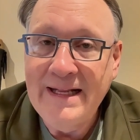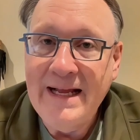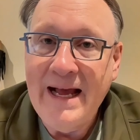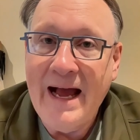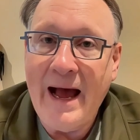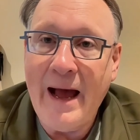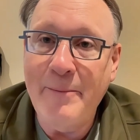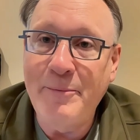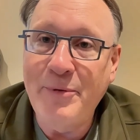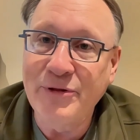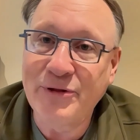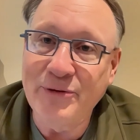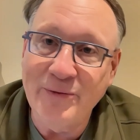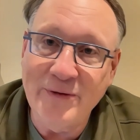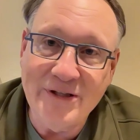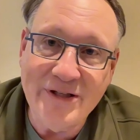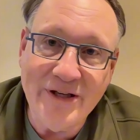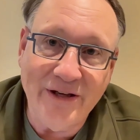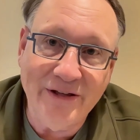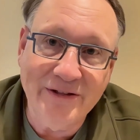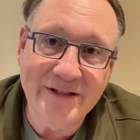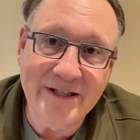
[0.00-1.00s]
I put the
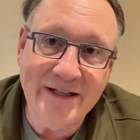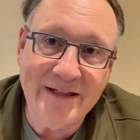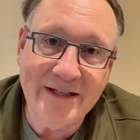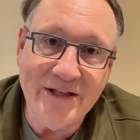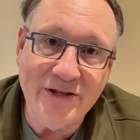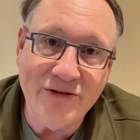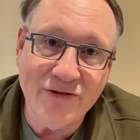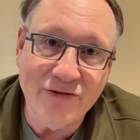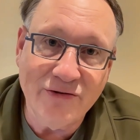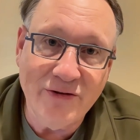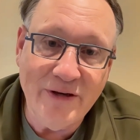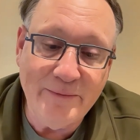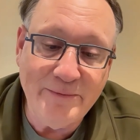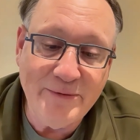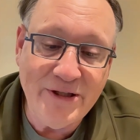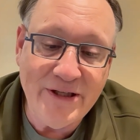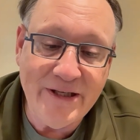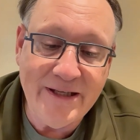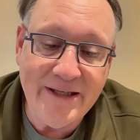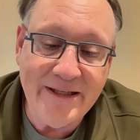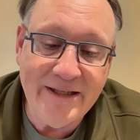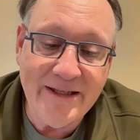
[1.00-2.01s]
results in the
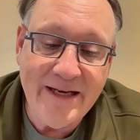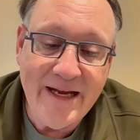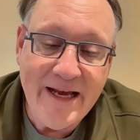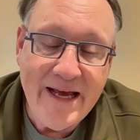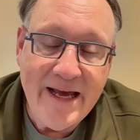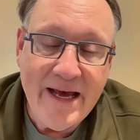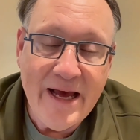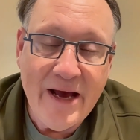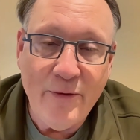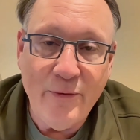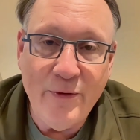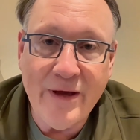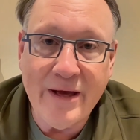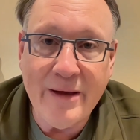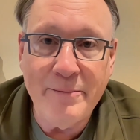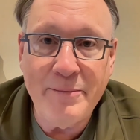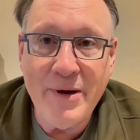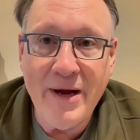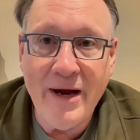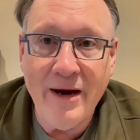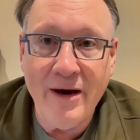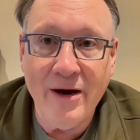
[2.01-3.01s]
description. We
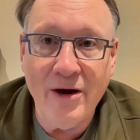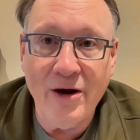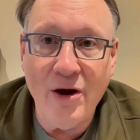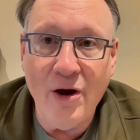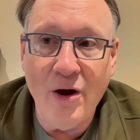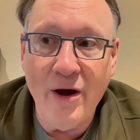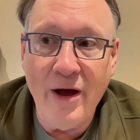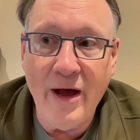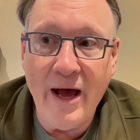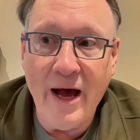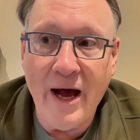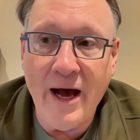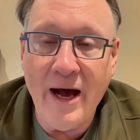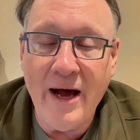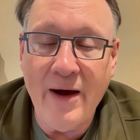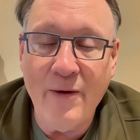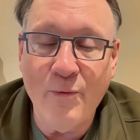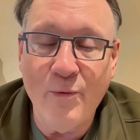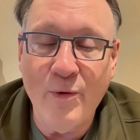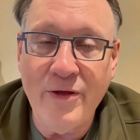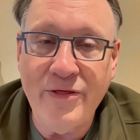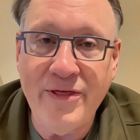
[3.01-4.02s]
compare
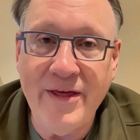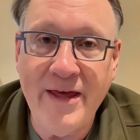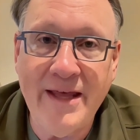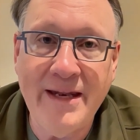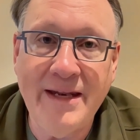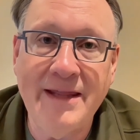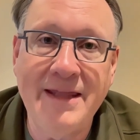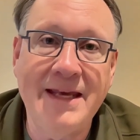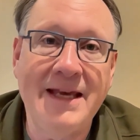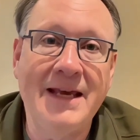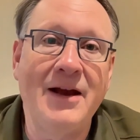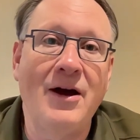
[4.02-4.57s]
within the